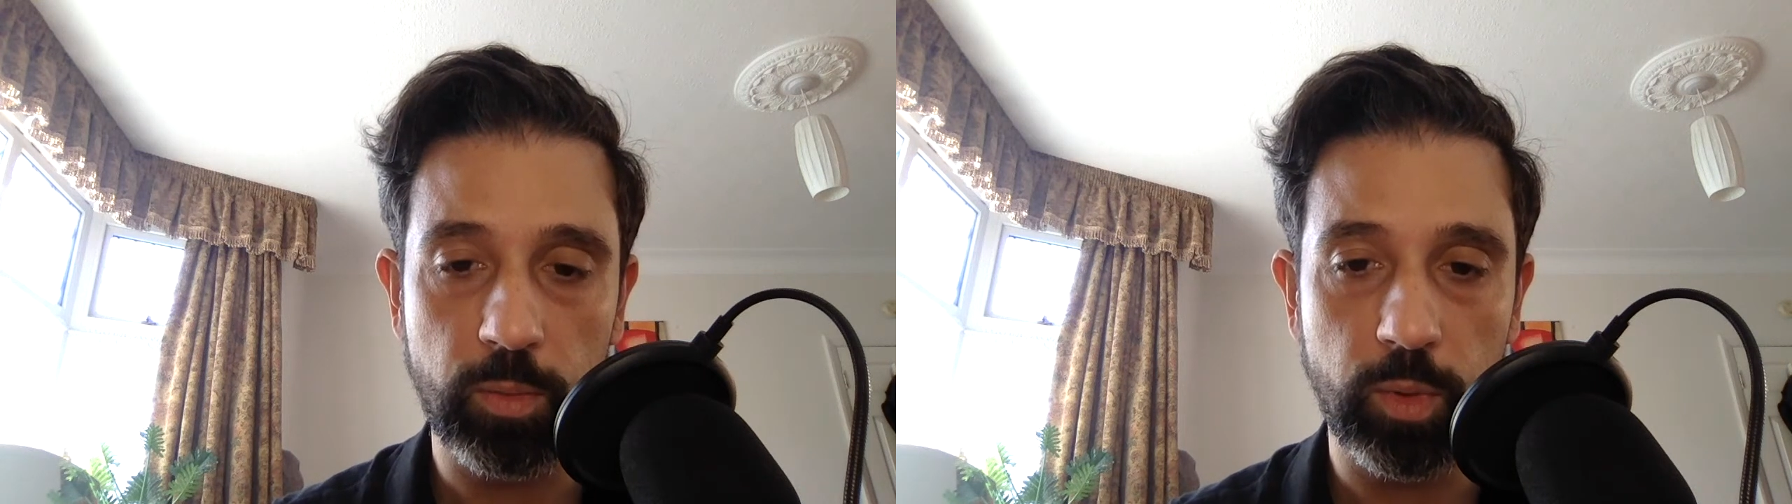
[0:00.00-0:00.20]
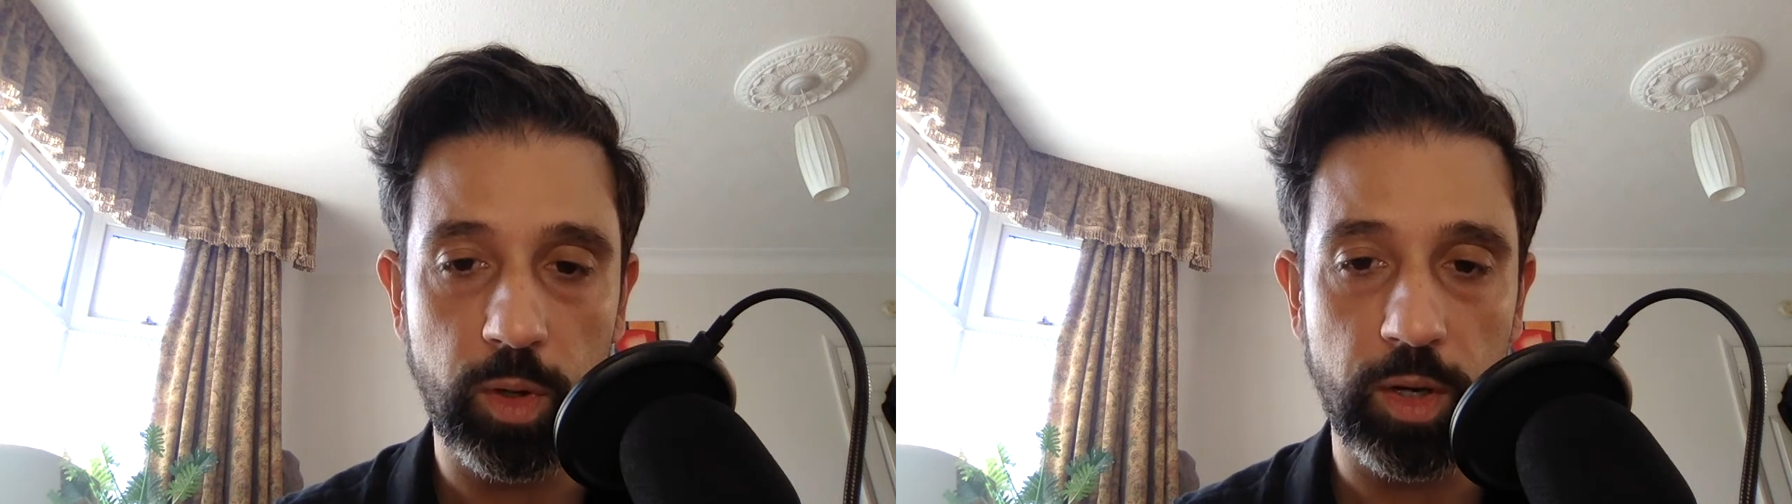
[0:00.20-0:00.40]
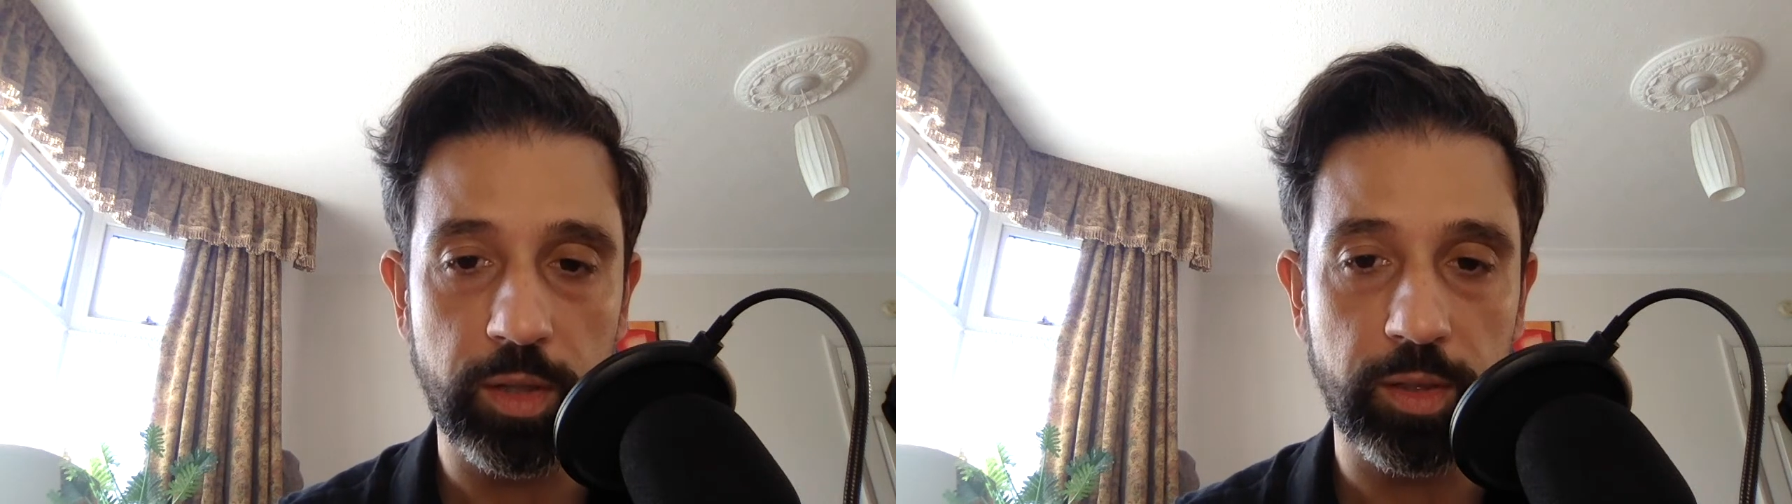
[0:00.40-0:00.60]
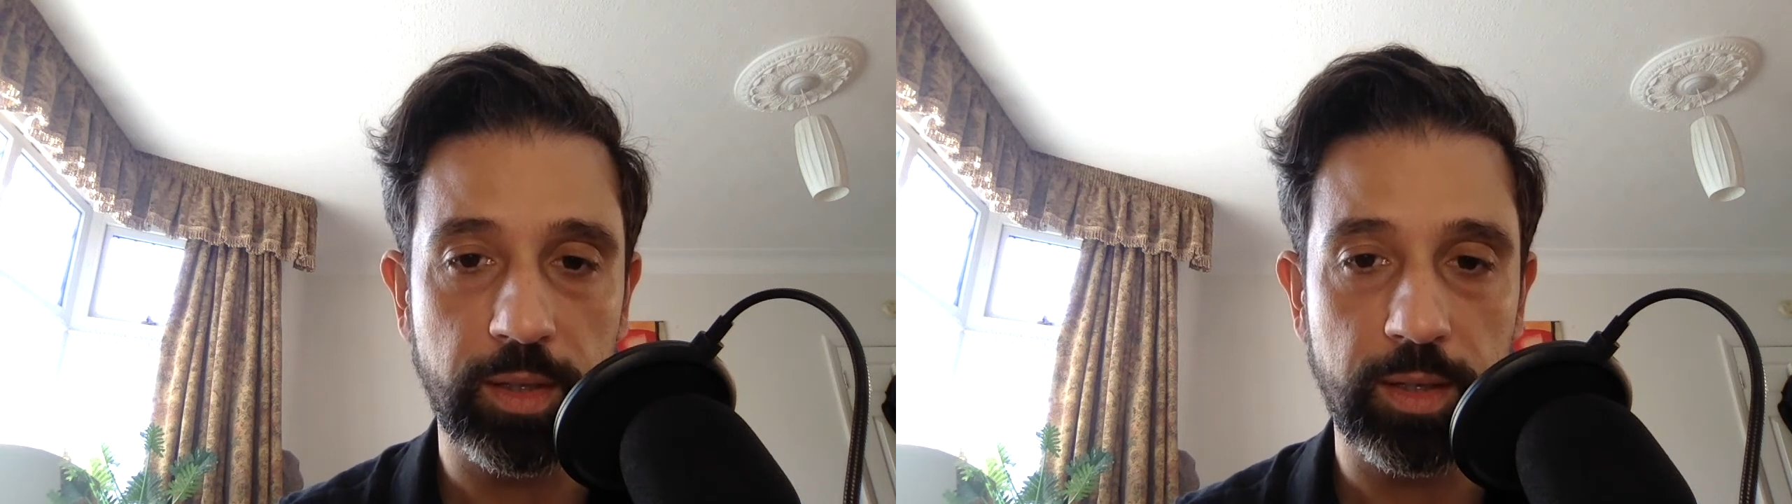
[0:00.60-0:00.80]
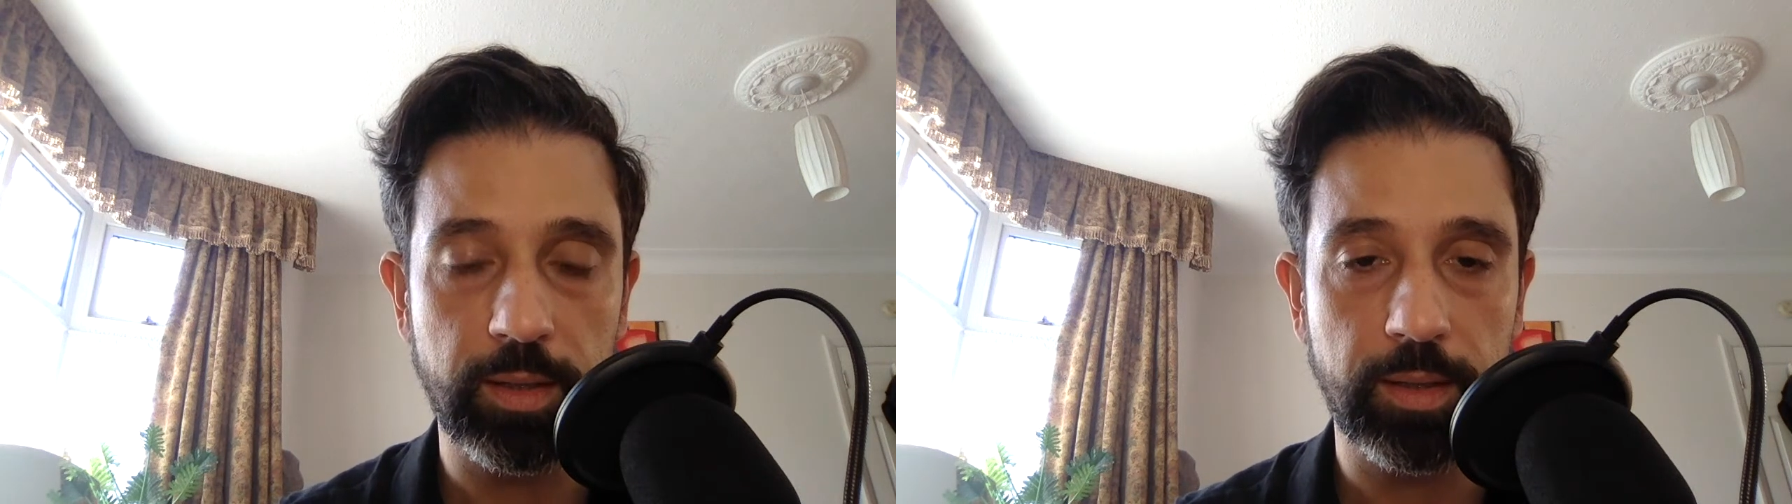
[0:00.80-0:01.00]
what I
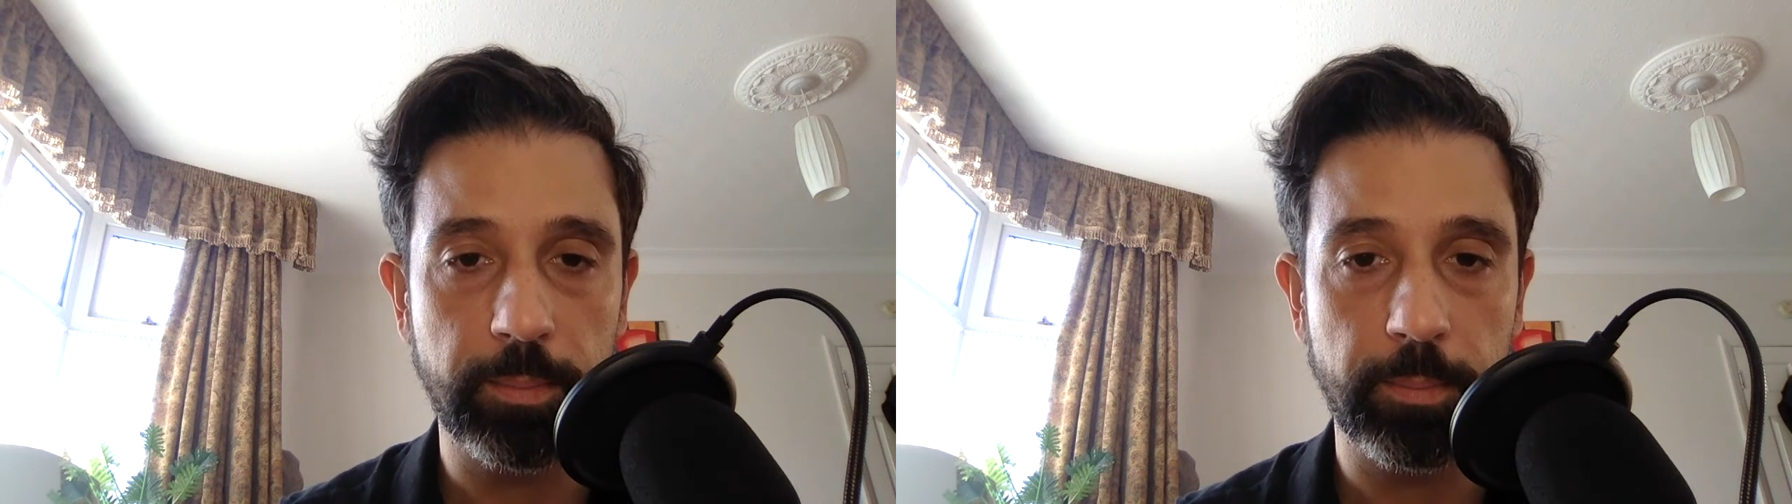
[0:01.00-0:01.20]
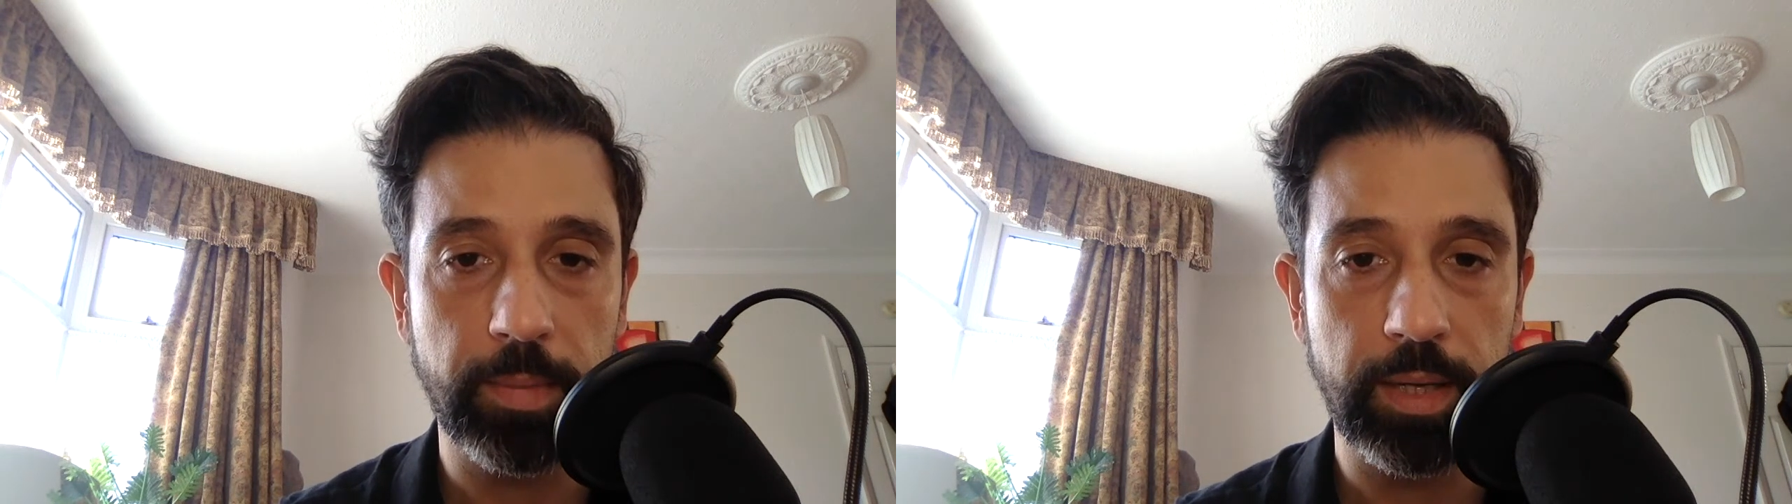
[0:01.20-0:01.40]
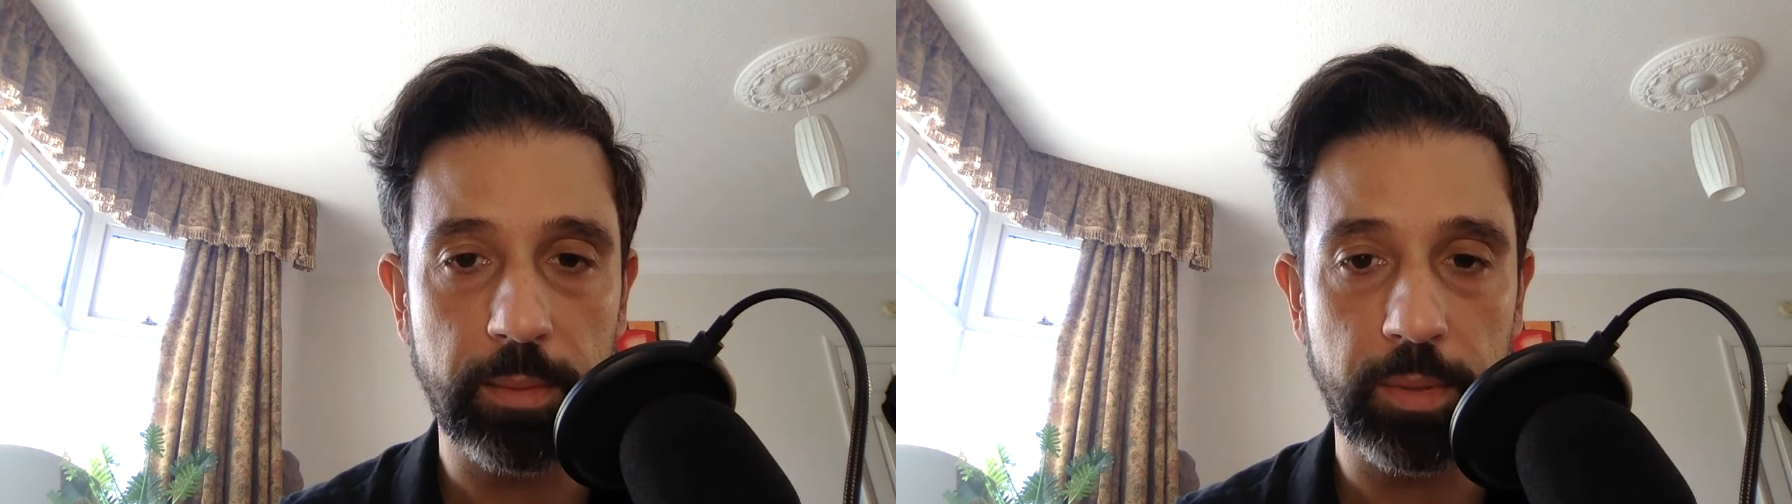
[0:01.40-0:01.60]
think may